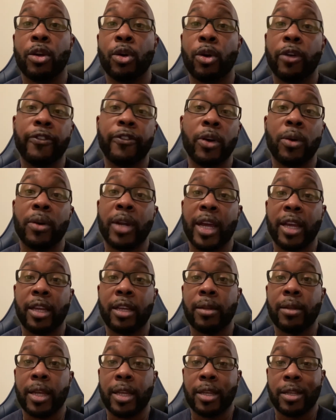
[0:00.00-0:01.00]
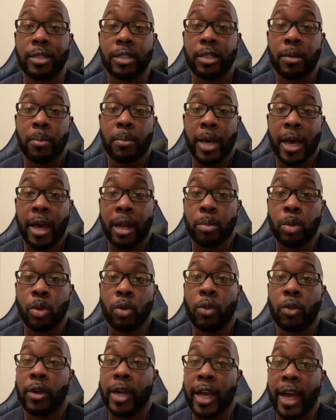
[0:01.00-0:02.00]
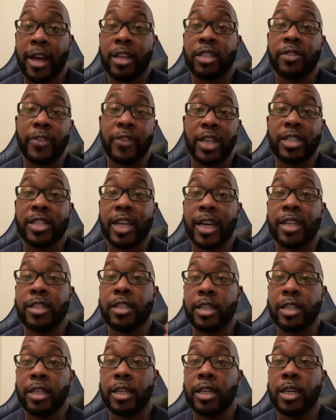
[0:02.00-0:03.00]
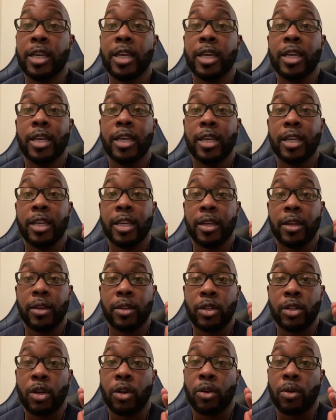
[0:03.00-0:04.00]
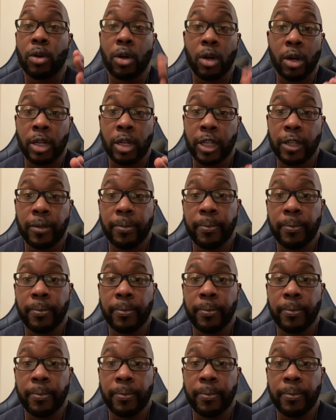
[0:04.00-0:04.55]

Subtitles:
phone that is compatible or has Face ID, on it,